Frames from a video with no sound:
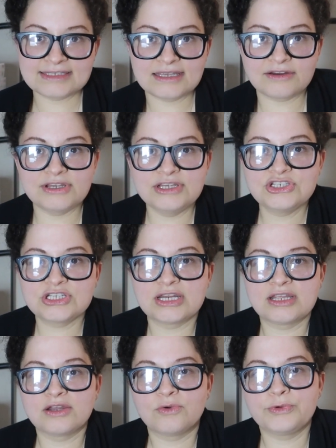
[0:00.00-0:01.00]
They're each
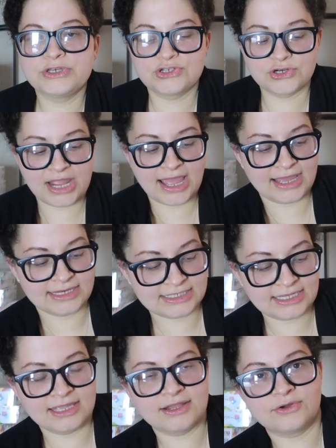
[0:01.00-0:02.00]
getting a winter hat
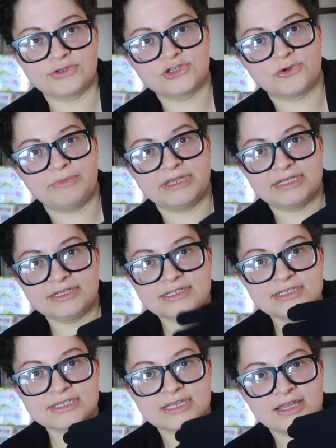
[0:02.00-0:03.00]
and also
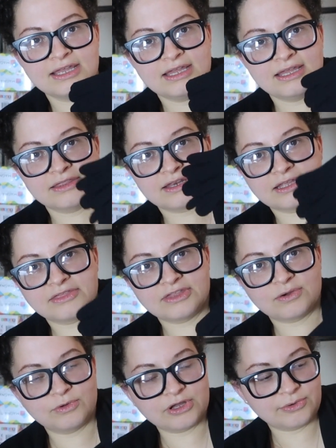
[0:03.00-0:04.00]
mittens that I
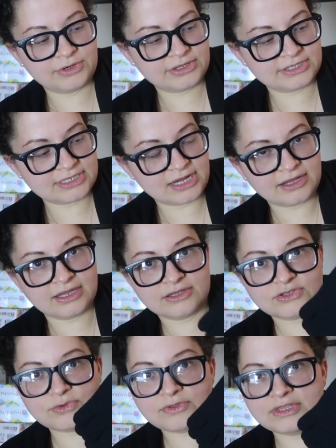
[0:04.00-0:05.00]
think will go into the stocking.
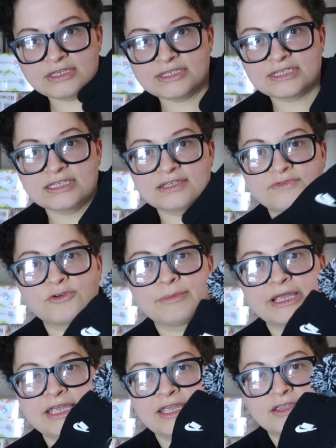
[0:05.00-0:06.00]
So this is for
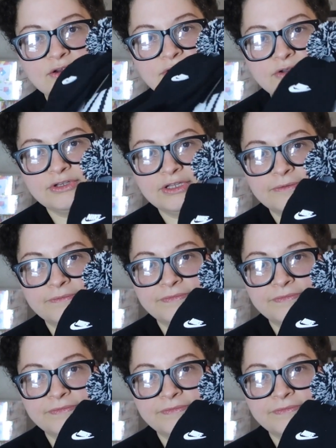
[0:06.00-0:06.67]
my 8-year-old.